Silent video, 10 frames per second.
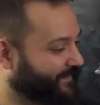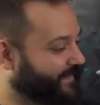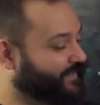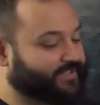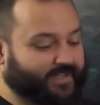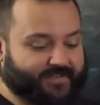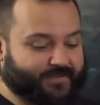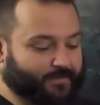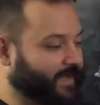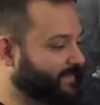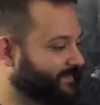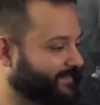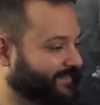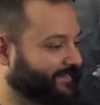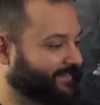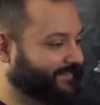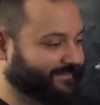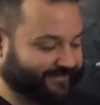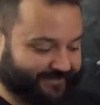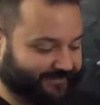
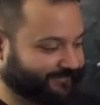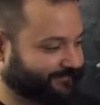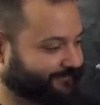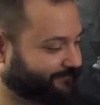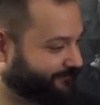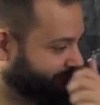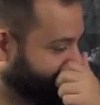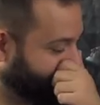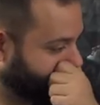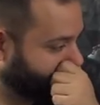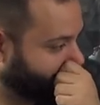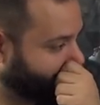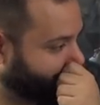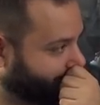(silent)